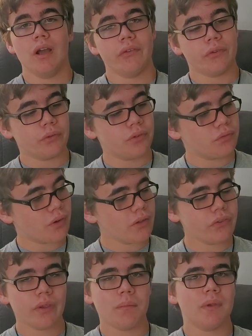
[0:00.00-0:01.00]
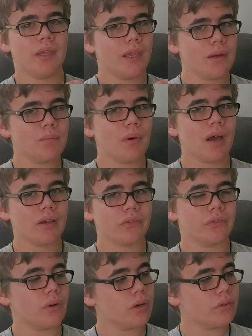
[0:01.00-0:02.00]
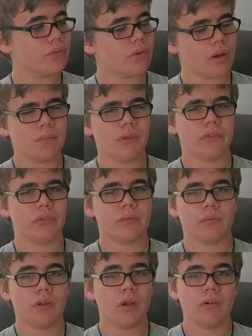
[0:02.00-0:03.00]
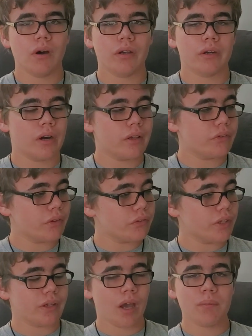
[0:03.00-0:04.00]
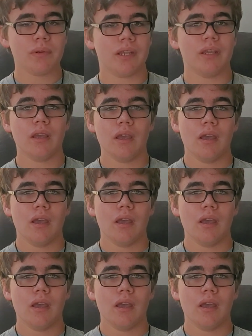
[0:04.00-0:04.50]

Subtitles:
So to find some inbox darts from this no longer existing company,